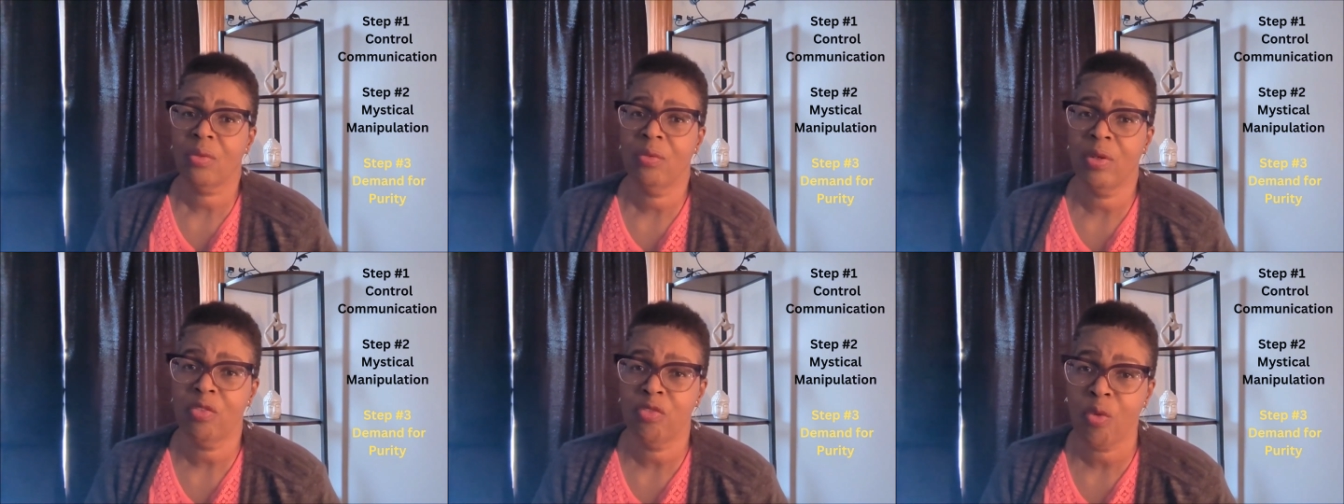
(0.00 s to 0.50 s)

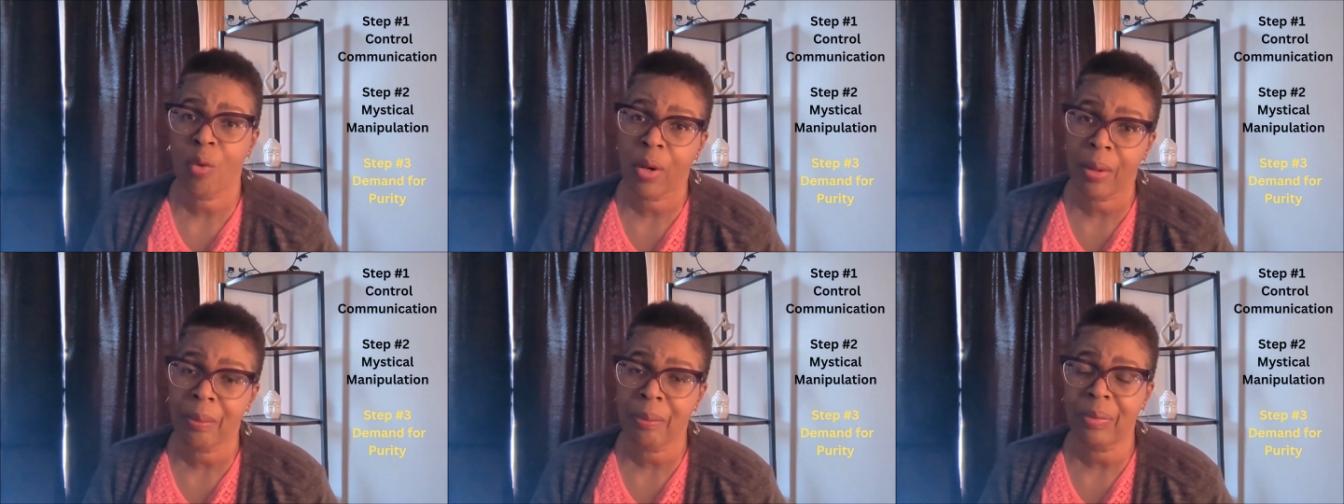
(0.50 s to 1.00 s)

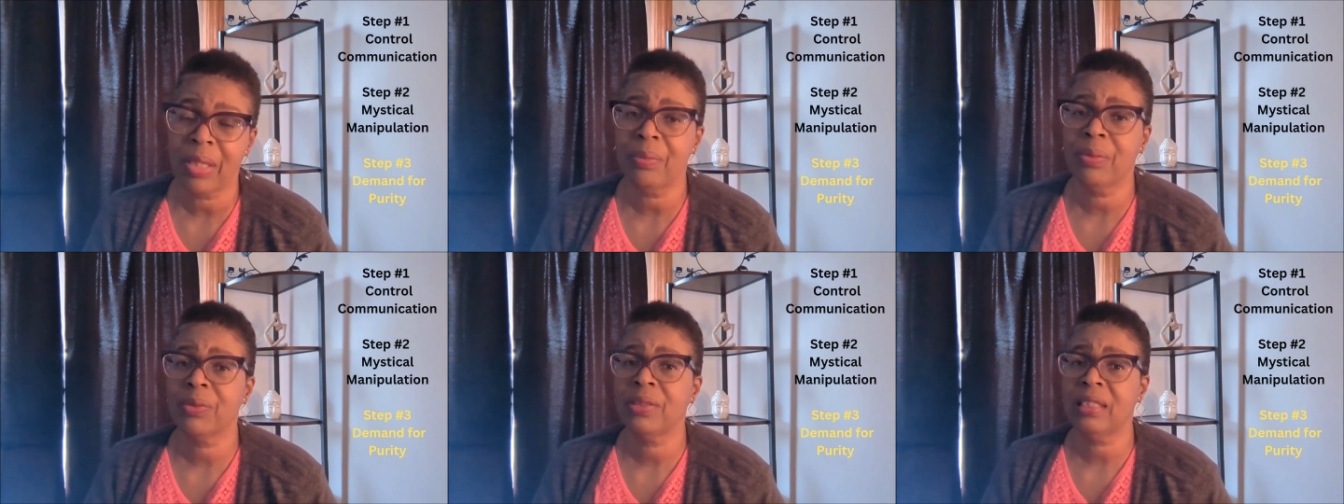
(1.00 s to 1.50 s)
reform
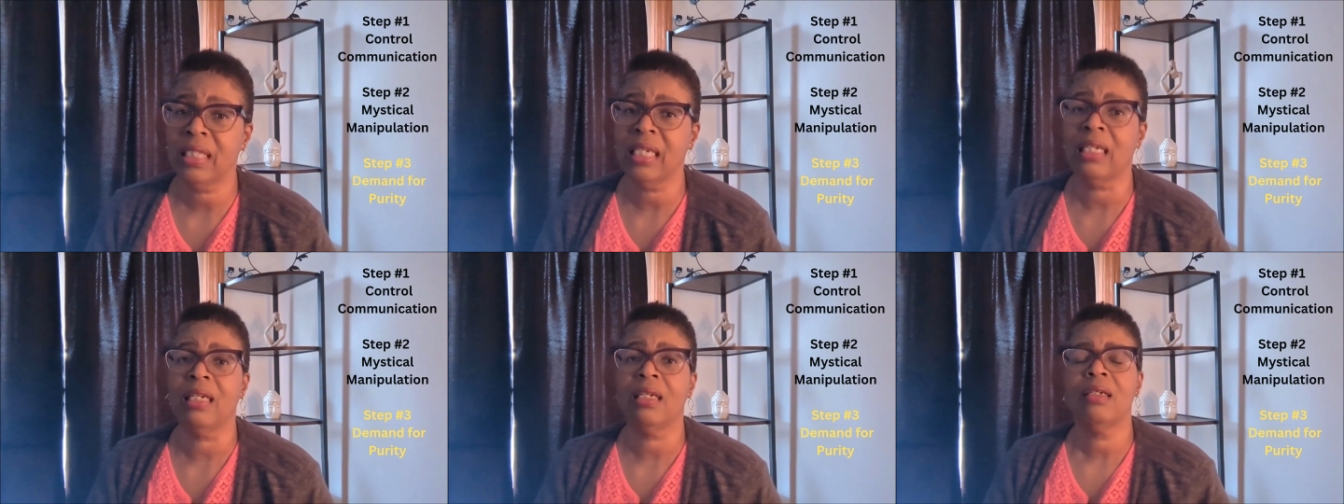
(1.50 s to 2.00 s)
people's
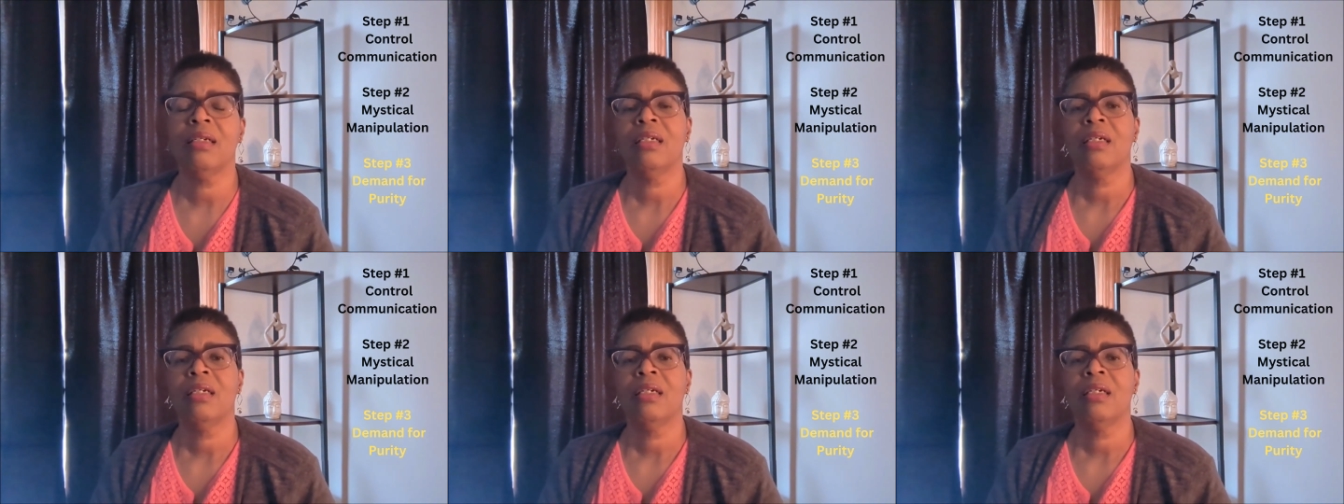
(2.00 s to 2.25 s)
thinking